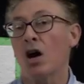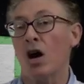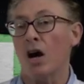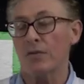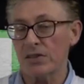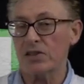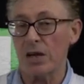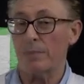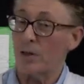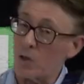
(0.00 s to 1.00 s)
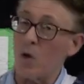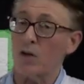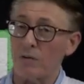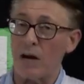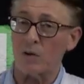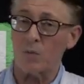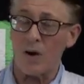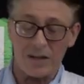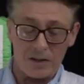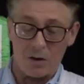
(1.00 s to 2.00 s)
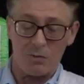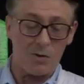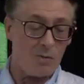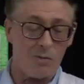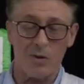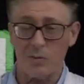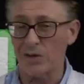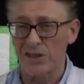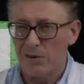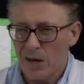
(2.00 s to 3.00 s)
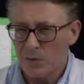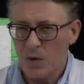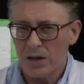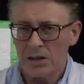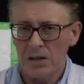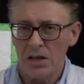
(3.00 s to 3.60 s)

off this company called CROWD1. I thought, well, what's CROWD1?